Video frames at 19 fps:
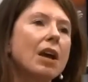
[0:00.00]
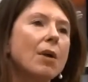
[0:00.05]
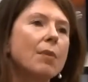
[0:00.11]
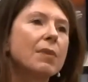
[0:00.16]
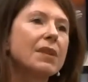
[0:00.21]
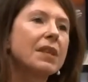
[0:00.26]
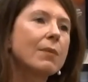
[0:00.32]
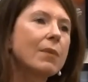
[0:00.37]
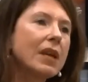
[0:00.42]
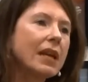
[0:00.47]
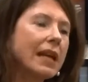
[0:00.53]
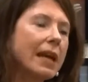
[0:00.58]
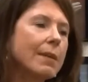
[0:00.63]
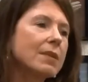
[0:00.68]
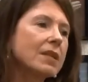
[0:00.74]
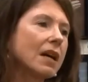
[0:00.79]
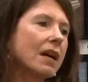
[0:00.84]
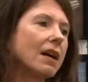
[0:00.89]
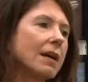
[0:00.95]
But then when it
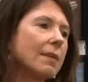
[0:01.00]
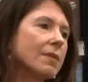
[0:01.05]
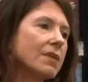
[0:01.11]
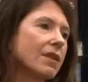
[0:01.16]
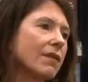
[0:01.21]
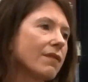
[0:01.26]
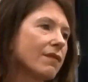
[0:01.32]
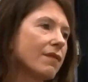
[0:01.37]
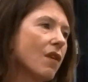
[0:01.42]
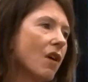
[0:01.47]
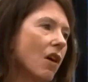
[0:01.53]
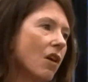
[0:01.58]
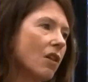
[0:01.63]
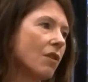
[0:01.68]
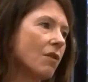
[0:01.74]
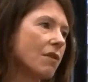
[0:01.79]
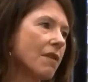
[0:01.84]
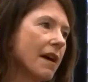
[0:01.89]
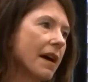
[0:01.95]
came time to
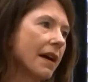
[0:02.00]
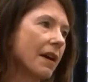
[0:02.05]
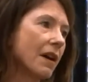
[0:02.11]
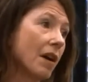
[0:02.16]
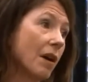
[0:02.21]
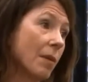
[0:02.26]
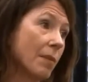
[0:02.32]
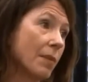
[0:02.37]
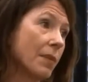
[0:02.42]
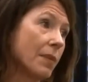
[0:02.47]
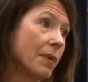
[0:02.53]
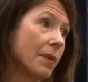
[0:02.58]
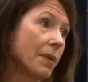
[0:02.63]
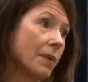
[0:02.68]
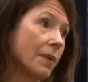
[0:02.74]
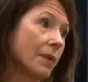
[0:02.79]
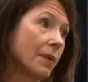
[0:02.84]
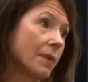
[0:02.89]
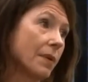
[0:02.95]
follow that up,
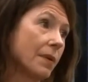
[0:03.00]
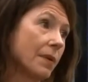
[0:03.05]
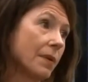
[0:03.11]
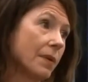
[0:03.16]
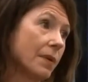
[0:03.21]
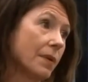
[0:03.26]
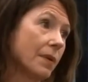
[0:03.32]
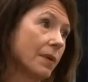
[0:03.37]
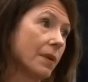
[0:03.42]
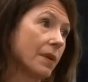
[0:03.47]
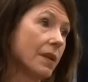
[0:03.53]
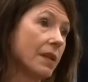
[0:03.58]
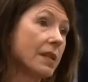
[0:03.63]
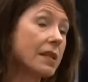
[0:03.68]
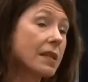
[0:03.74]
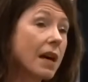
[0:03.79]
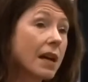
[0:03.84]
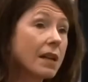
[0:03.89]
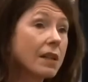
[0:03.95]

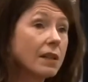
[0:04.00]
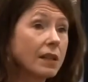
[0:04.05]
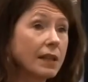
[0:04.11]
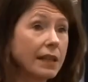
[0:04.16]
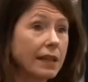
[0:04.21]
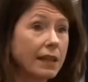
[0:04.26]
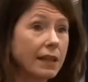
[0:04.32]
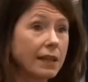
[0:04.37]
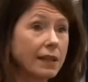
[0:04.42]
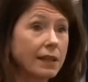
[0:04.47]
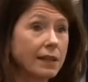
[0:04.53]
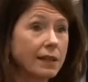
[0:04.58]
suddenly